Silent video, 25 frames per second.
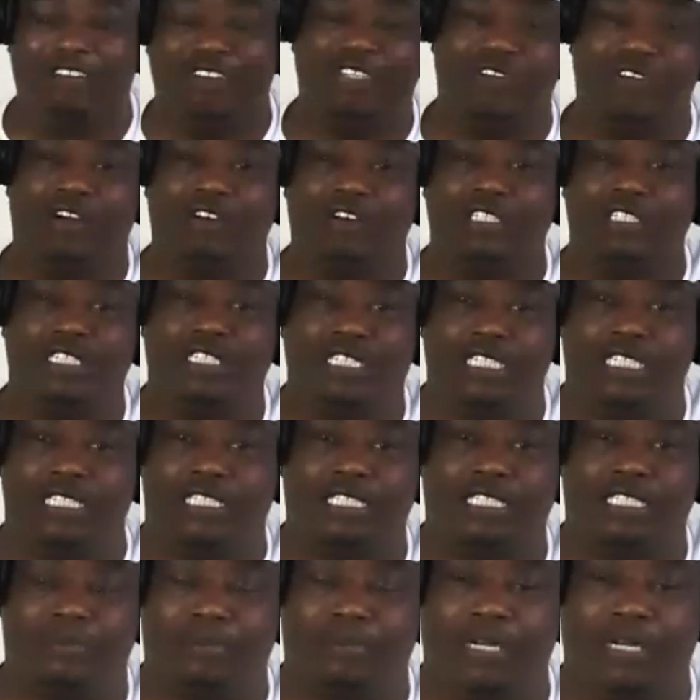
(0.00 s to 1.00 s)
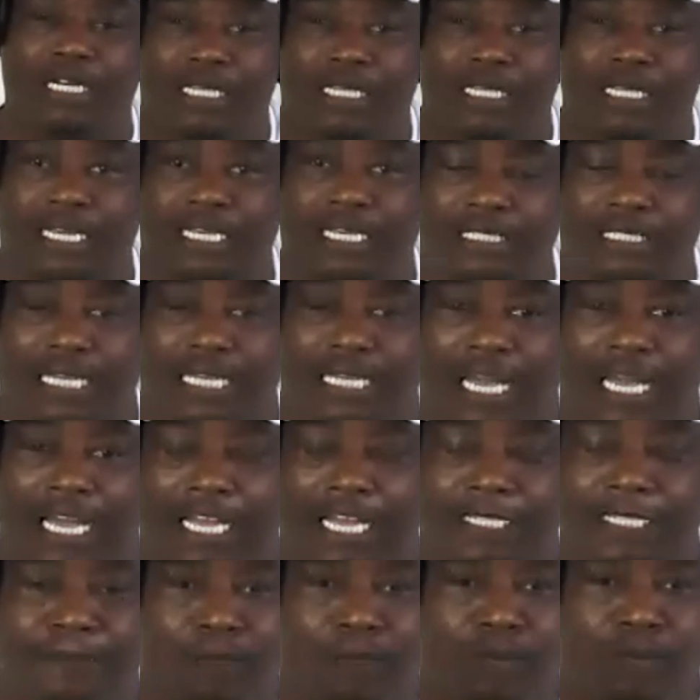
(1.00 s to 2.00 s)
those are just some of the things,
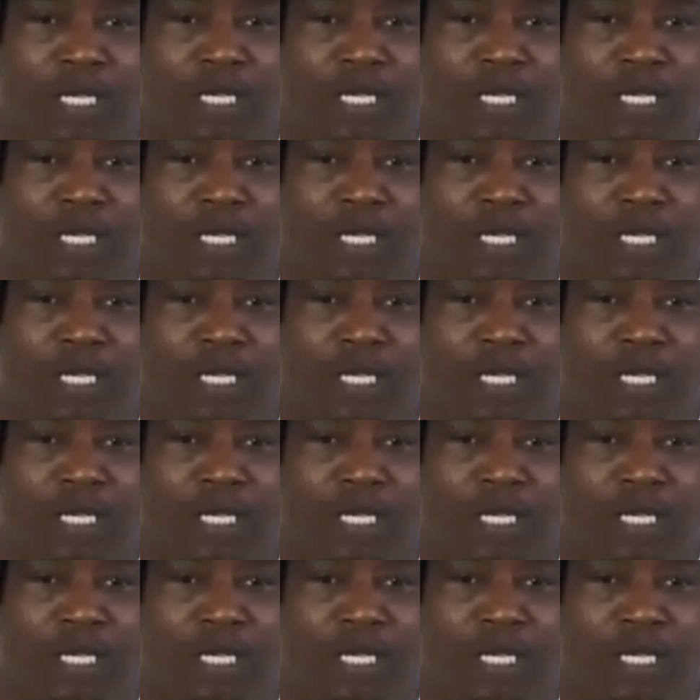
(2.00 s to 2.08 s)
guys.